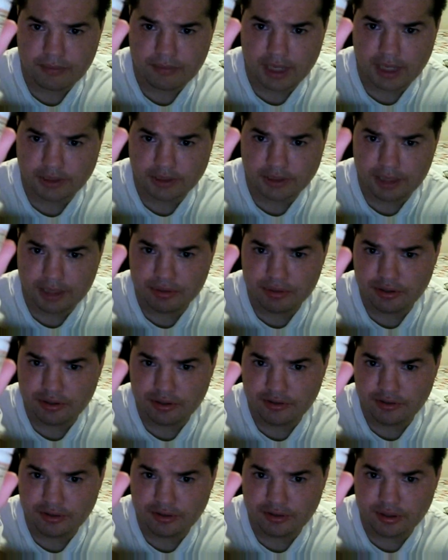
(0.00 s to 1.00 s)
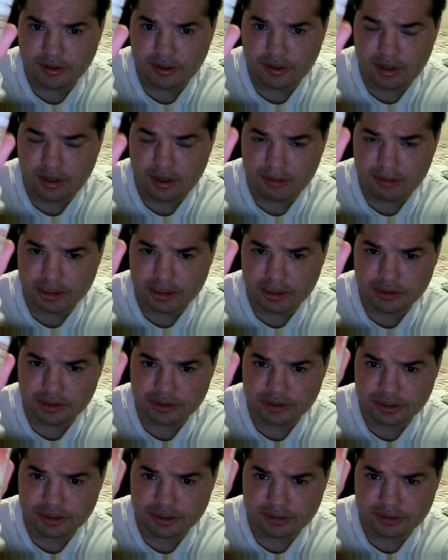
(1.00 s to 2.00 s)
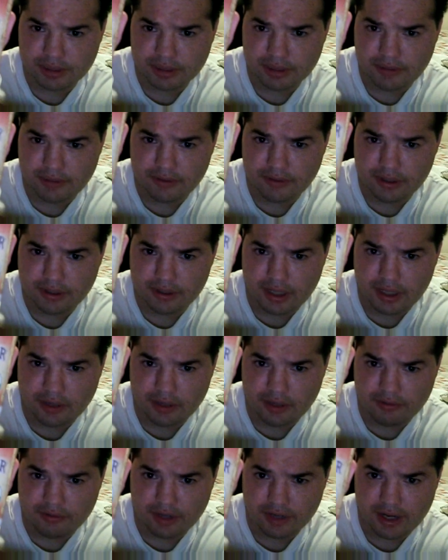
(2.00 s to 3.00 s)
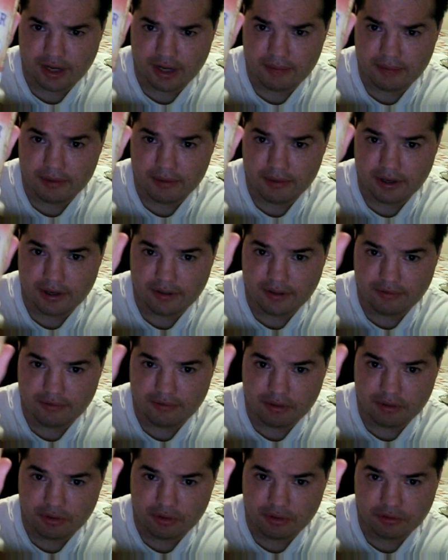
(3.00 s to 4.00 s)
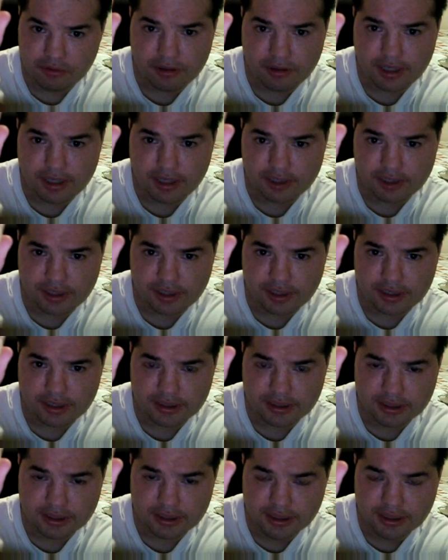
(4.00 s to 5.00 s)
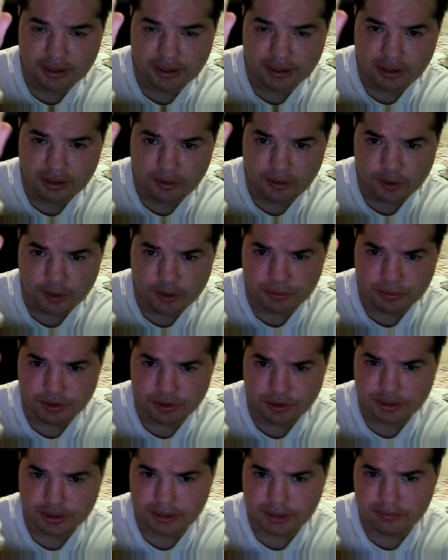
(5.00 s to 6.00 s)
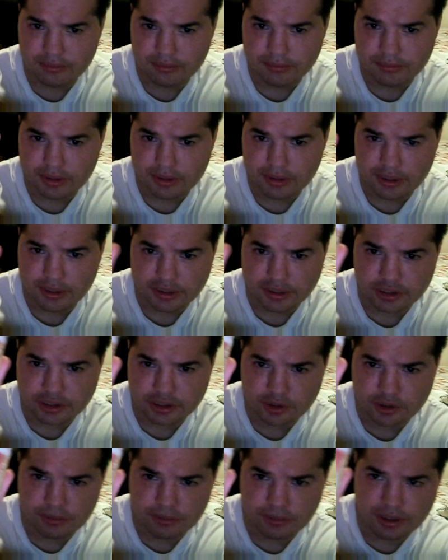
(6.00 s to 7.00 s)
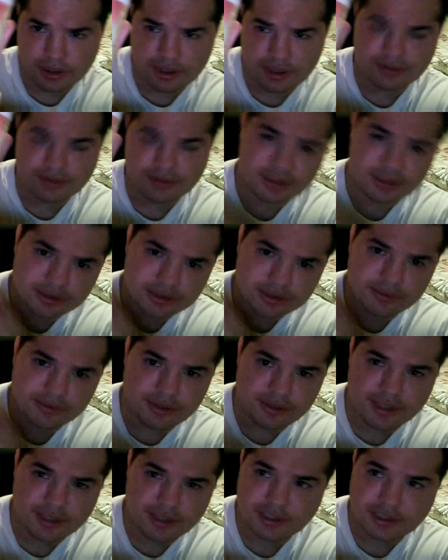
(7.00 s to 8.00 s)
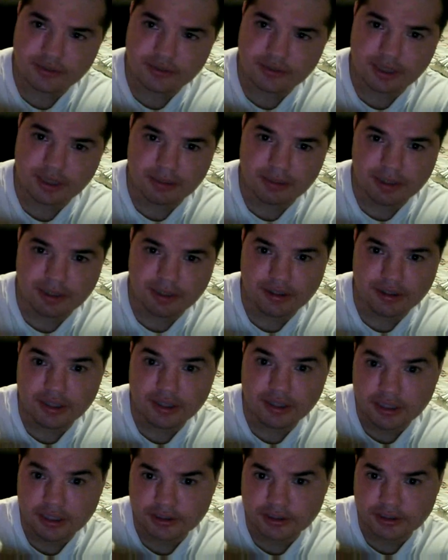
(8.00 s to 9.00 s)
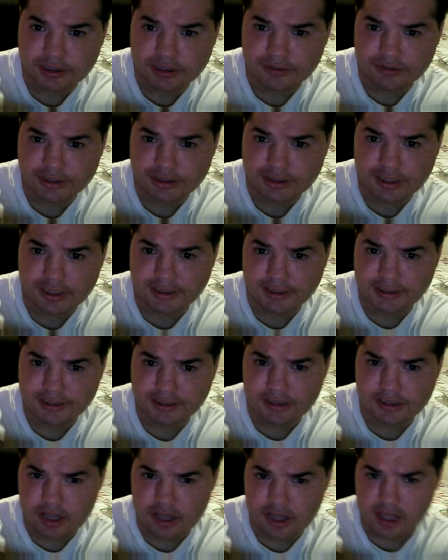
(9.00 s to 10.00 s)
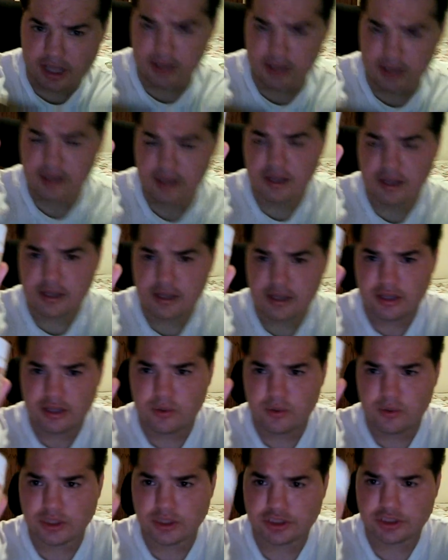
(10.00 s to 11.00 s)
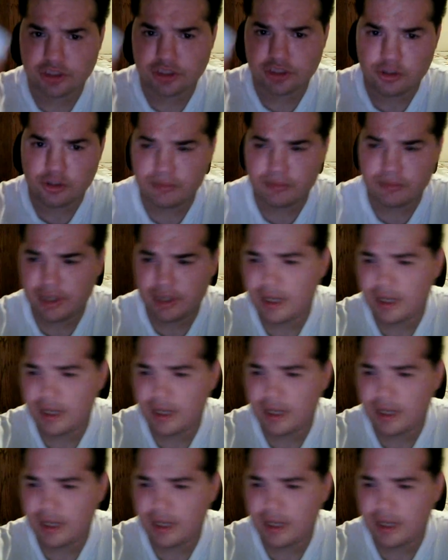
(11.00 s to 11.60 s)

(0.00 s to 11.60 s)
I try to put these in all my juices. Sometimes I do forget, but for the most part I try to always put at least a scoop in there, which, well, that's the recommended serving size, is the 1 scoop.